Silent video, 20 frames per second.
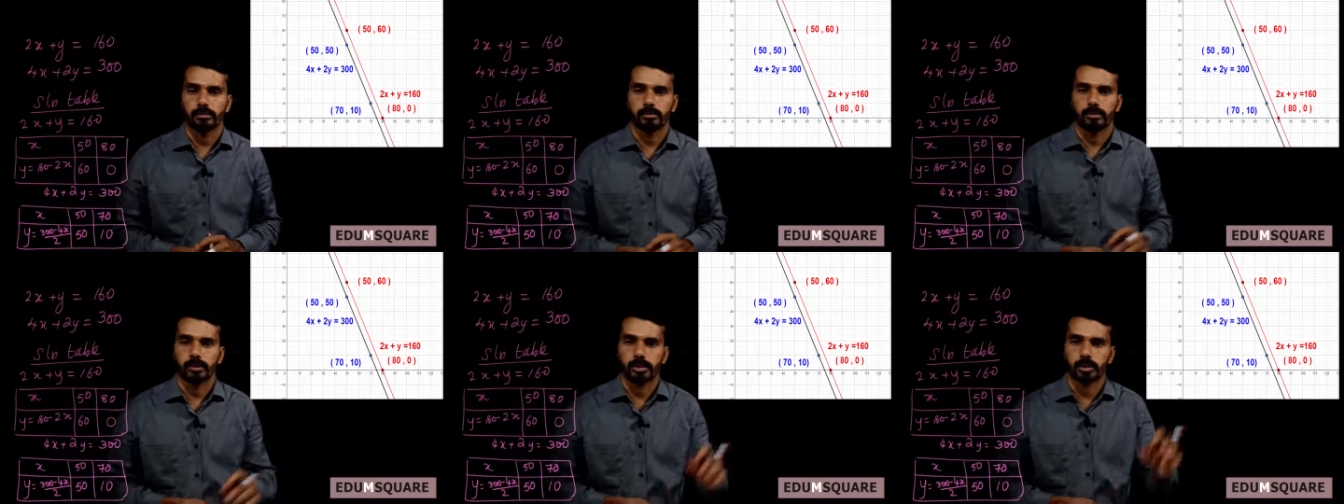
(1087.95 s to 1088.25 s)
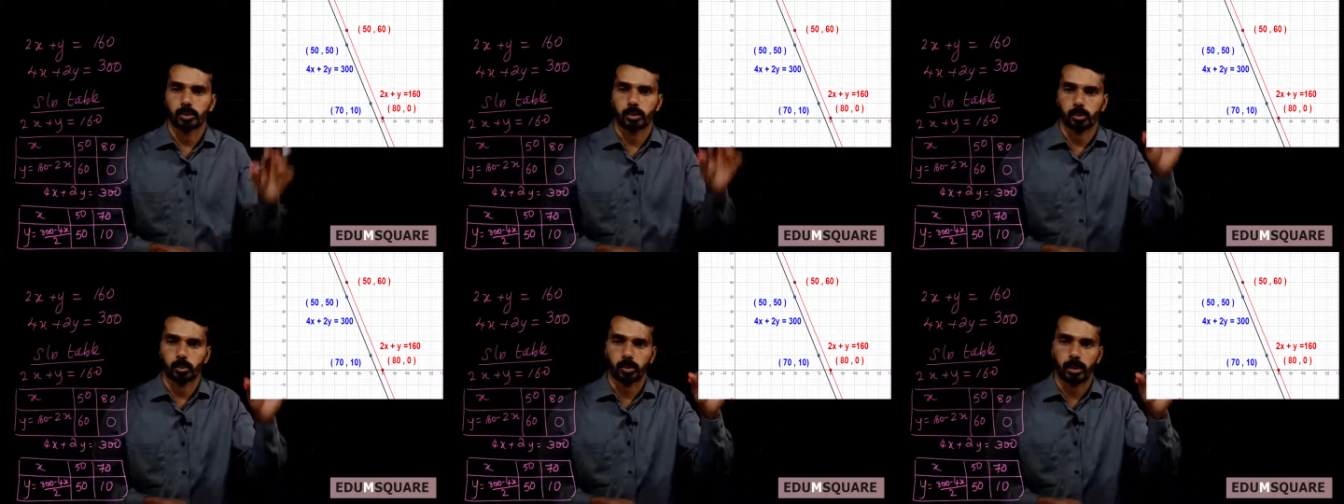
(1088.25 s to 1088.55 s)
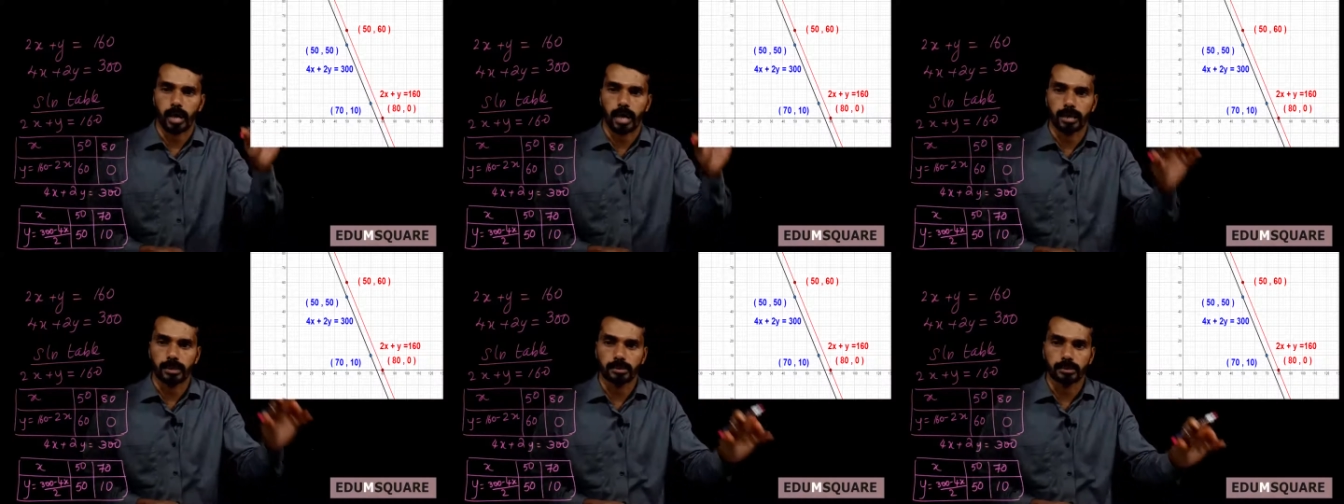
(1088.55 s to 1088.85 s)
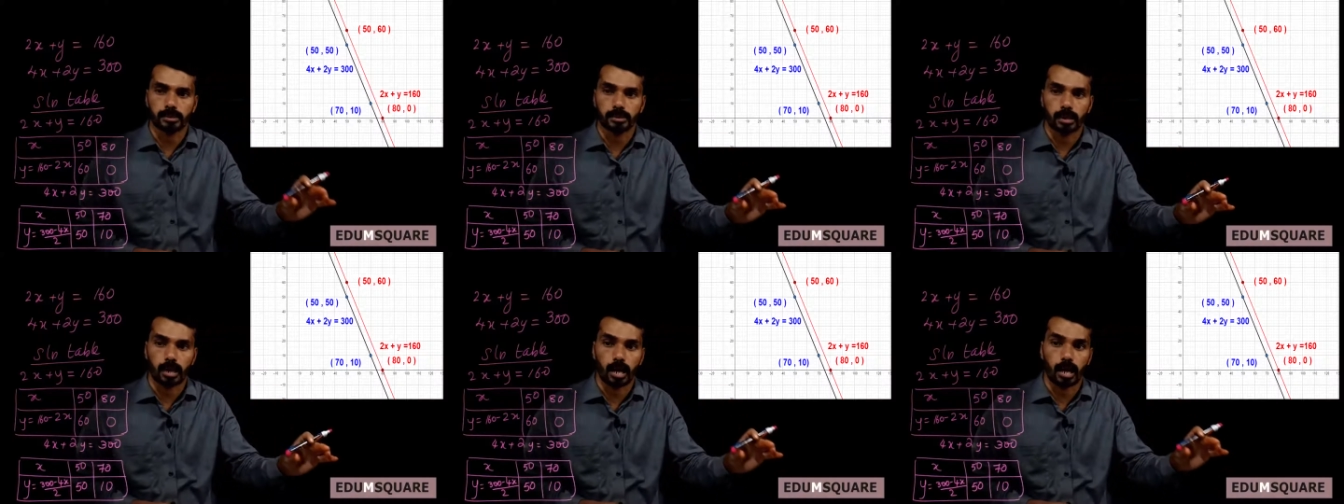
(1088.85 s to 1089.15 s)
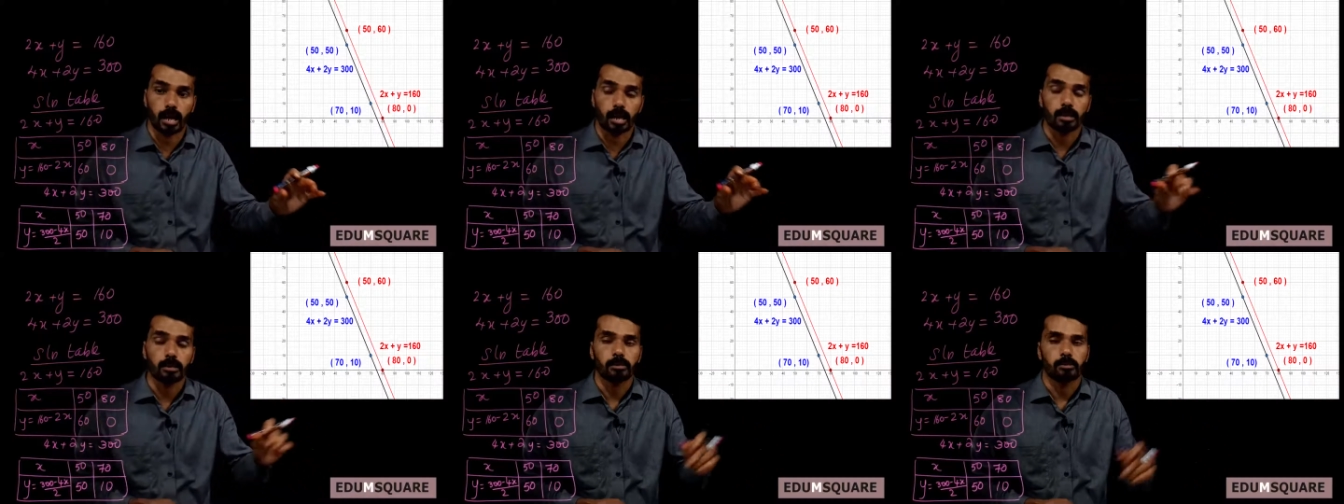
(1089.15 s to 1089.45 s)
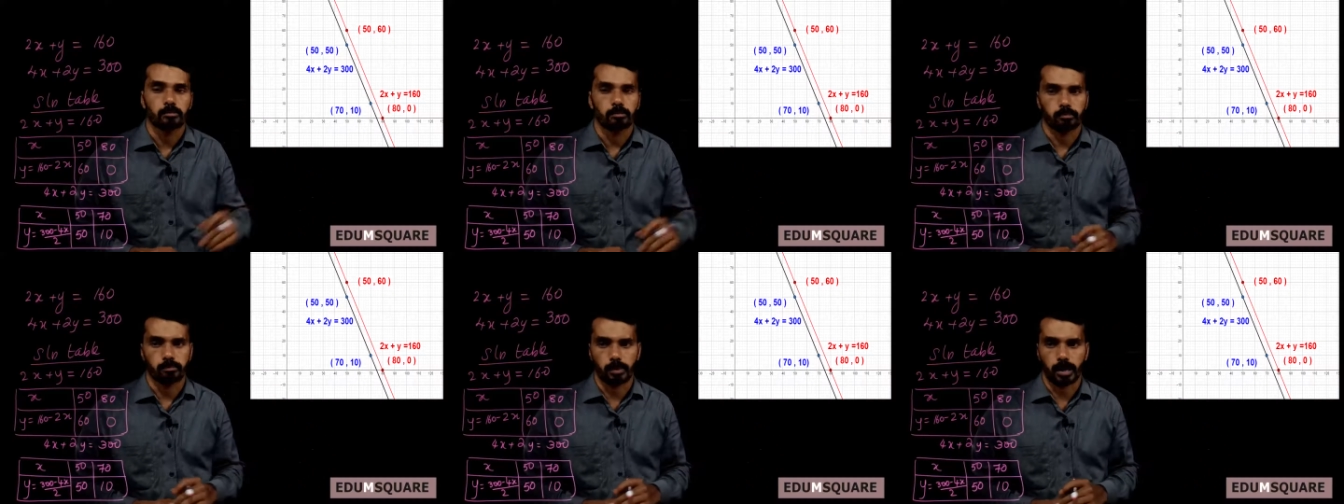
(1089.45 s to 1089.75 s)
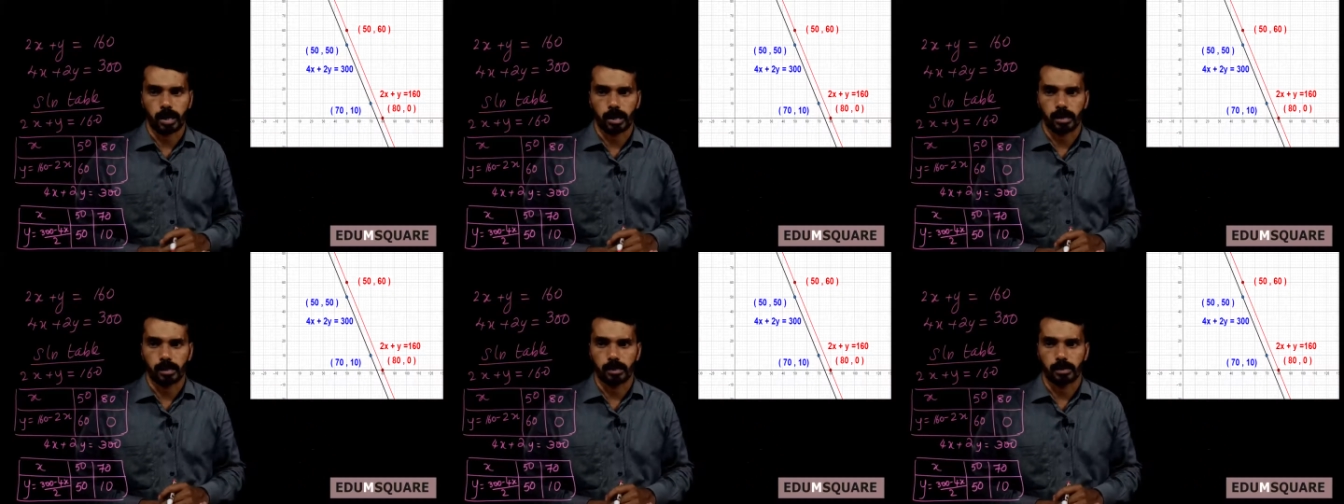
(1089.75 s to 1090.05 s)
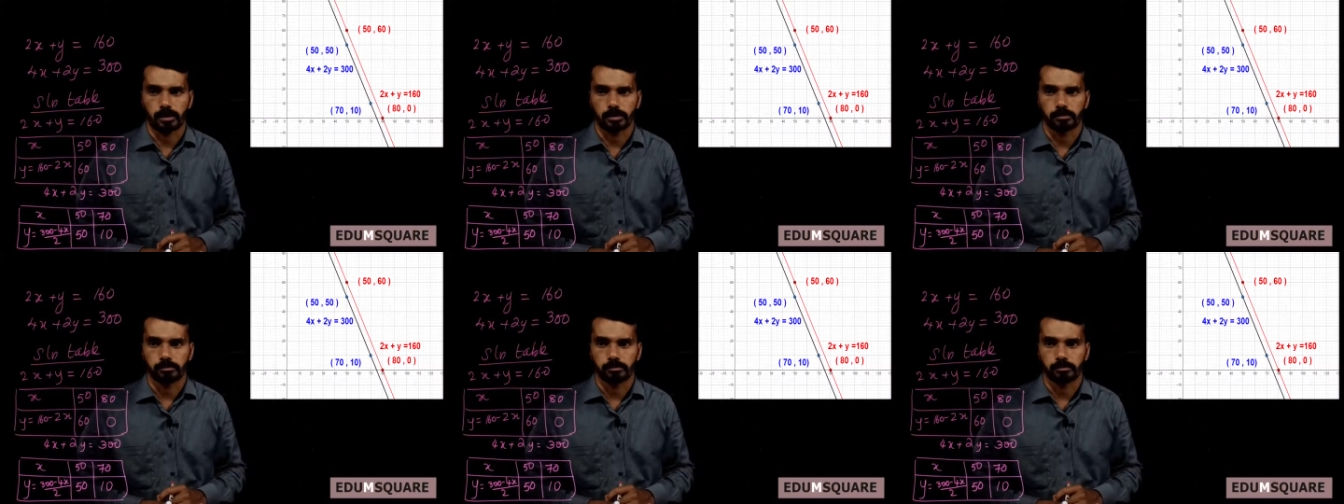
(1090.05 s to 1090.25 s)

These two lines are parallel.